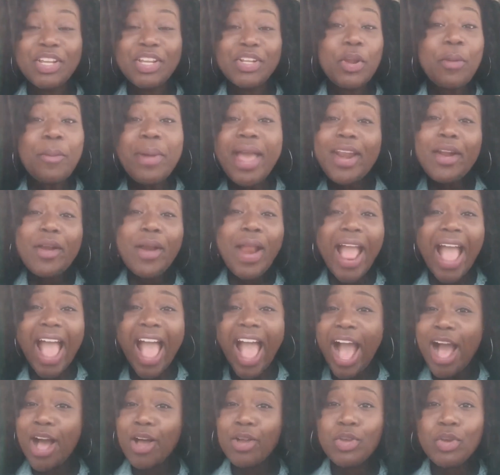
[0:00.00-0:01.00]
No matter
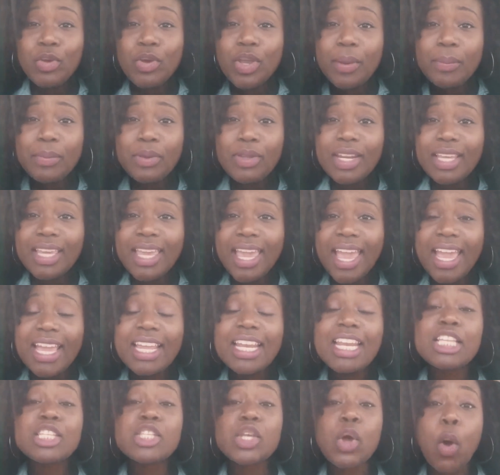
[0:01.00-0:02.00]
how you
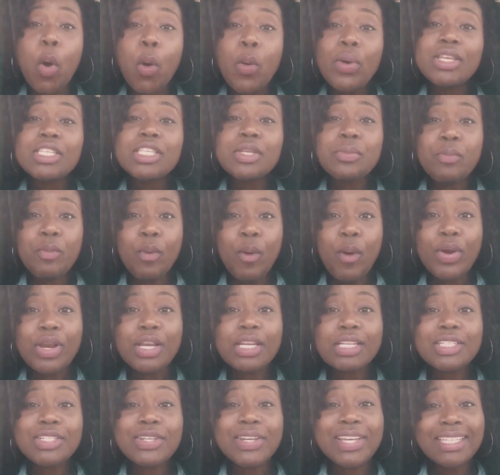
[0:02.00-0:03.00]
communicate, it's always
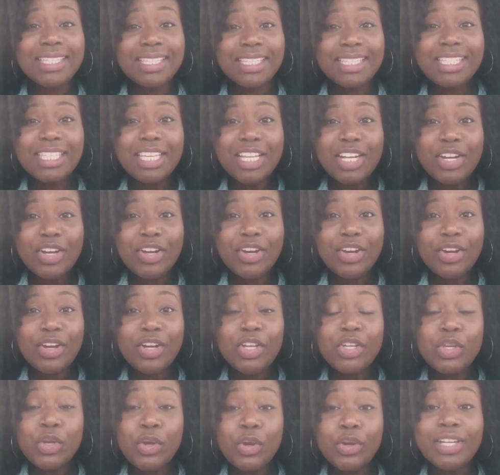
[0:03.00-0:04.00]
important to consider
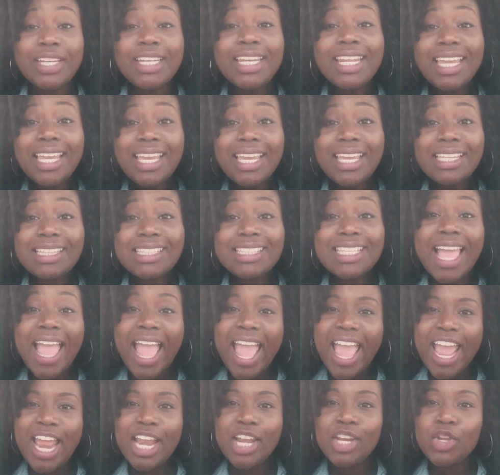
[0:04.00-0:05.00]
your needs
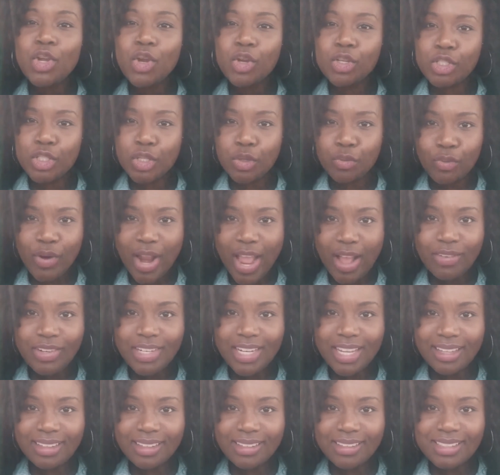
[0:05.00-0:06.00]
and your
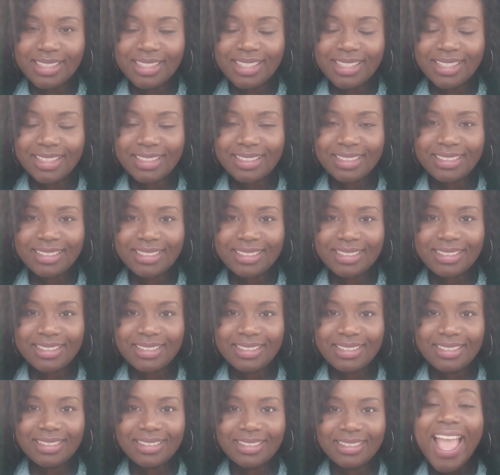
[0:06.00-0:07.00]
surroundings.
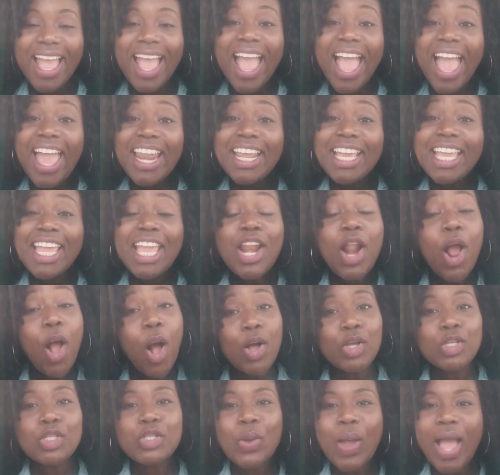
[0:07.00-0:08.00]
Etiquette
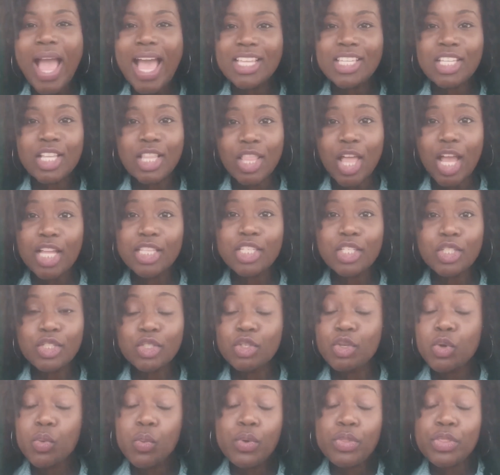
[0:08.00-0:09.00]
also has a lot to
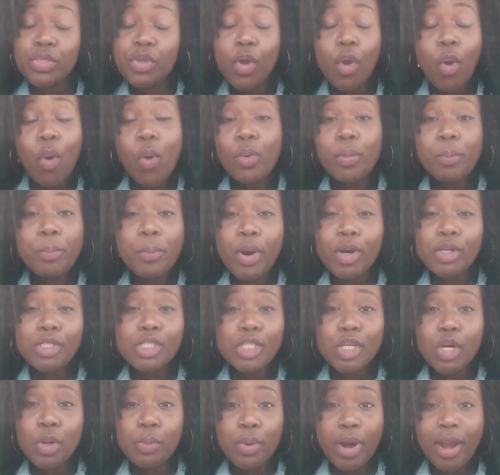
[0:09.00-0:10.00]
do with your own
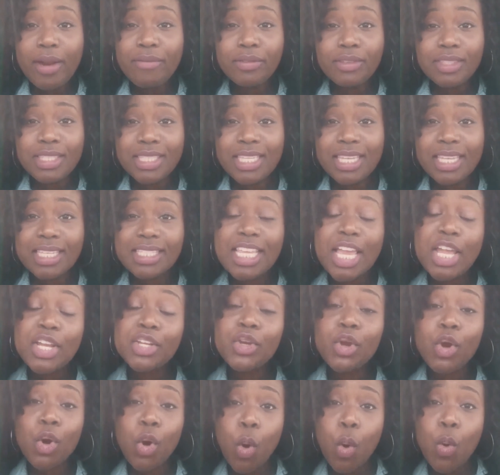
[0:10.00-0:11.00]
personal preferences and
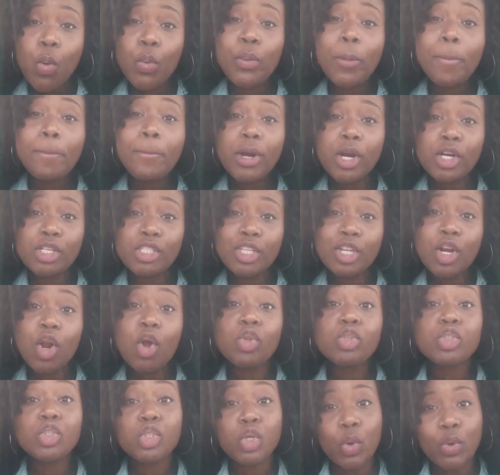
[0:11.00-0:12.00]
your own personal
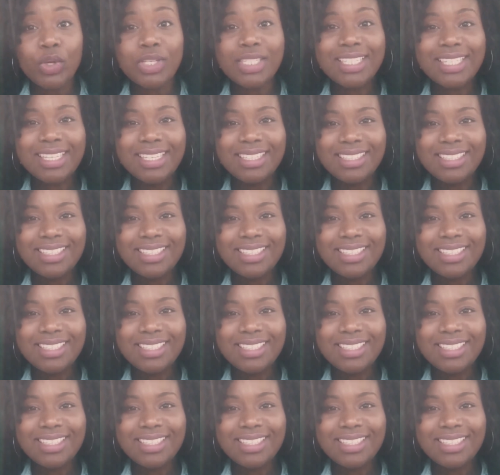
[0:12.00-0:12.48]
choices.